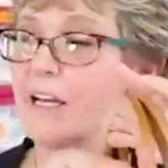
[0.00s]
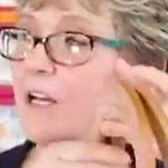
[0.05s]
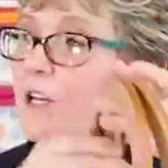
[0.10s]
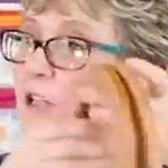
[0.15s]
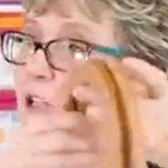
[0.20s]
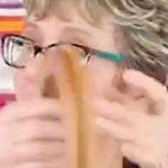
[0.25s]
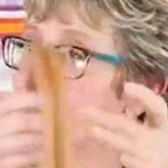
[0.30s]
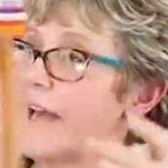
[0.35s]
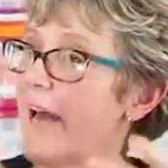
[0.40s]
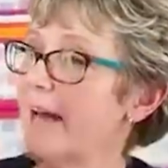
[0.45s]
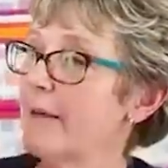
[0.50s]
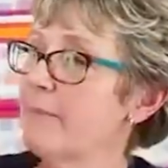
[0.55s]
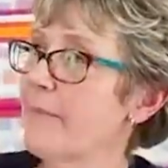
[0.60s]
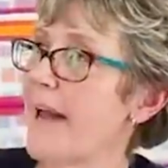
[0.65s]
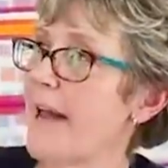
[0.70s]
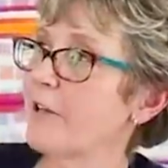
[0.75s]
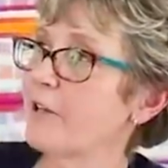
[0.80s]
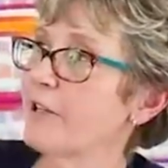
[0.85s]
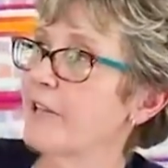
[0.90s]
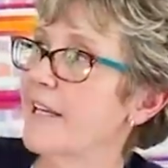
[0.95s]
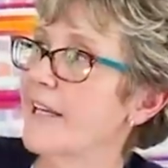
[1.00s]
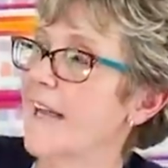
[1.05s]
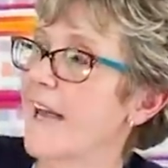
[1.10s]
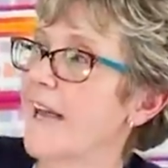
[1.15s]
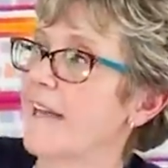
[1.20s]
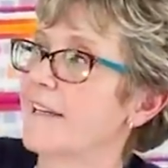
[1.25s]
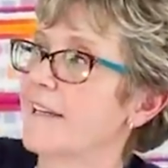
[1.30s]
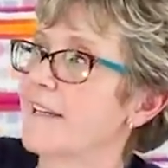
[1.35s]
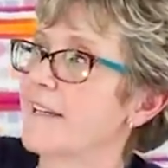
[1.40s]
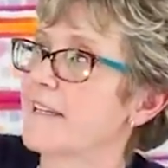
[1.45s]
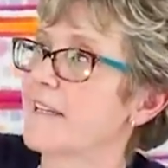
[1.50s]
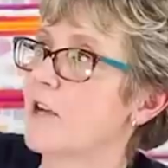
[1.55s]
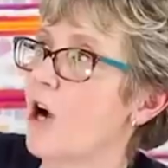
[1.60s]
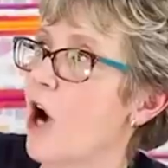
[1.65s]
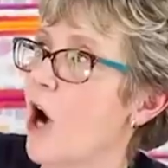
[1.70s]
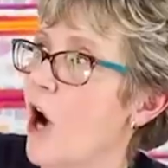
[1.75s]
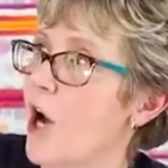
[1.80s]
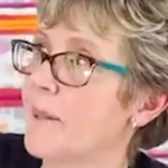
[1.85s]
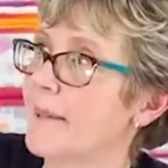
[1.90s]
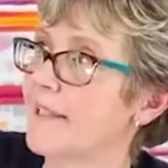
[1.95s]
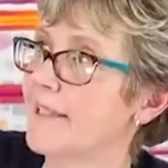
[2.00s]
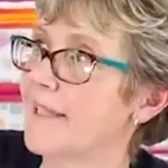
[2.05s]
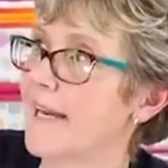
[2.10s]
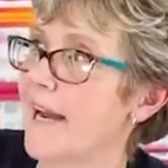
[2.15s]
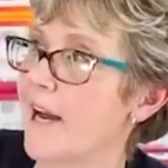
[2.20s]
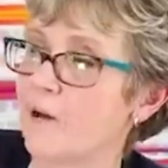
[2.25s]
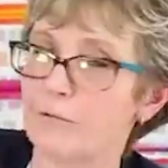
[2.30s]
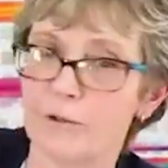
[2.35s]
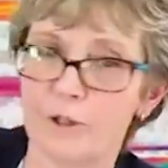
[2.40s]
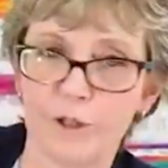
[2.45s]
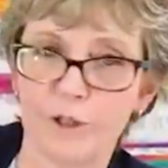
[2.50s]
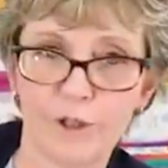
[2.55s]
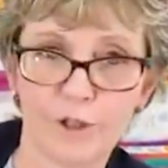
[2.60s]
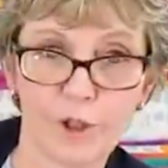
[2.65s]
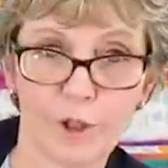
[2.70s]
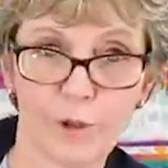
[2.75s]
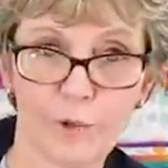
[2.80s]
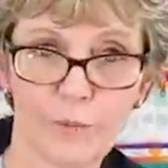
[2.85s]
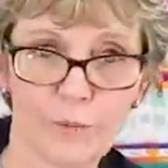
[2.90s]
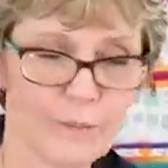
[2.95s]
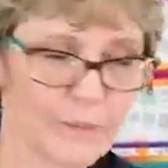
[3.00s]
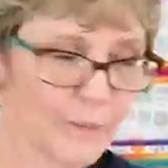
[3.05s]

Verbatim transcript: So that pattern again is On the Town two.